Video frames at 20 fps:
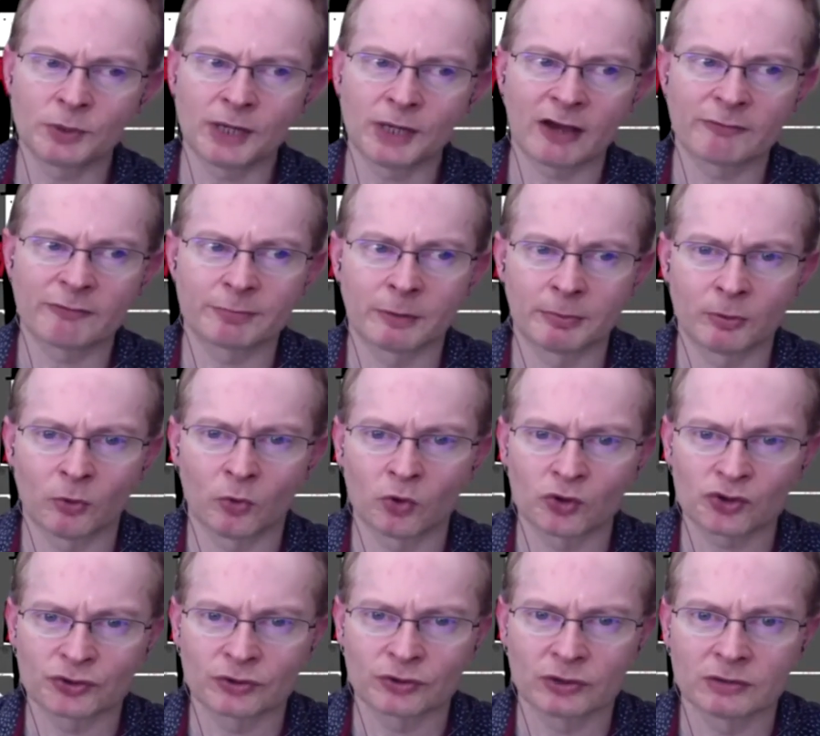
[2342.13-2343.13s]
we have
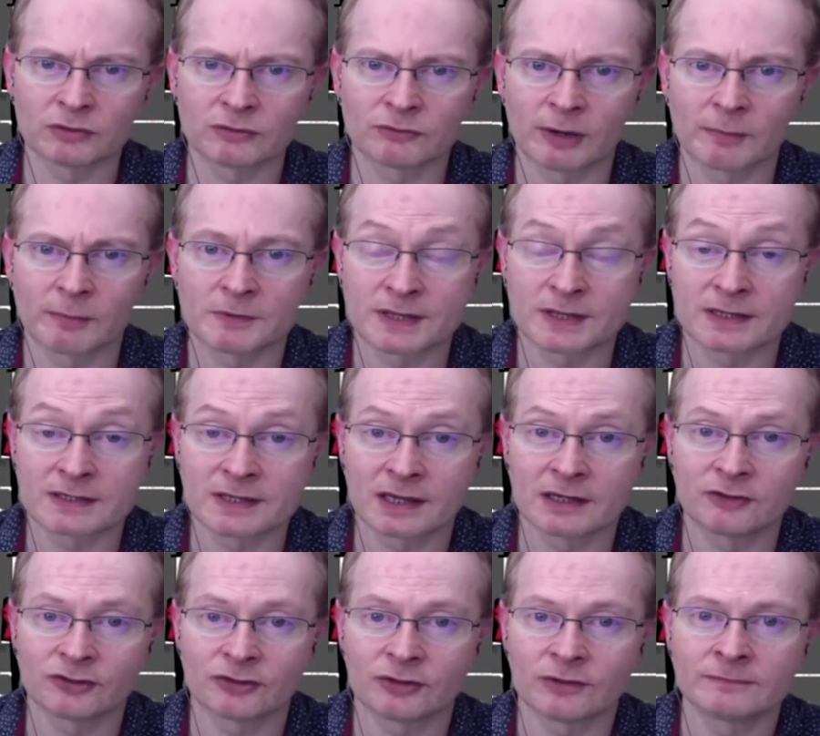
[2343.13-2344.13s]
proportional
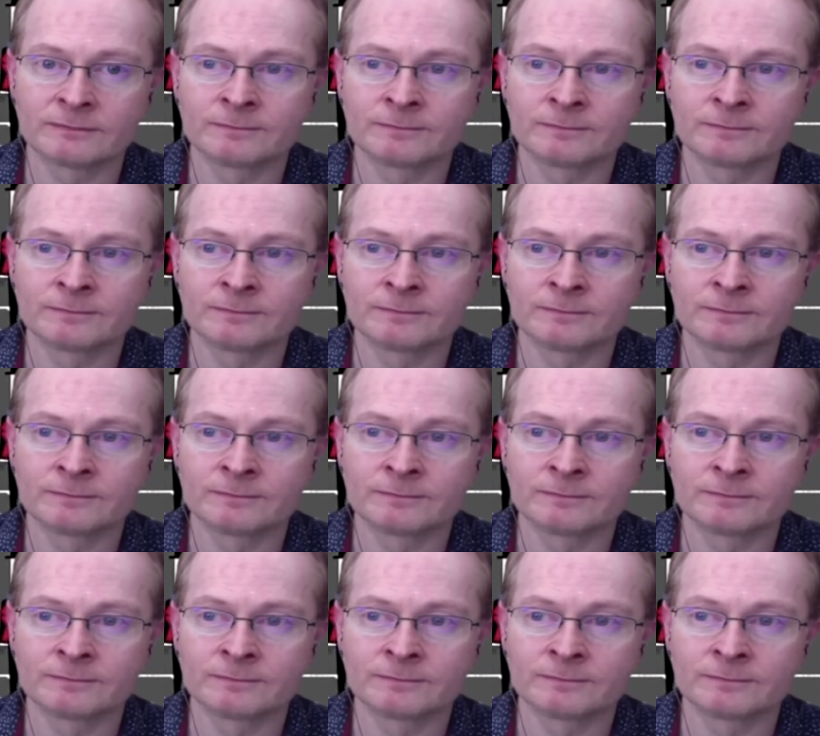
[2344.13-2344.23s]
representation?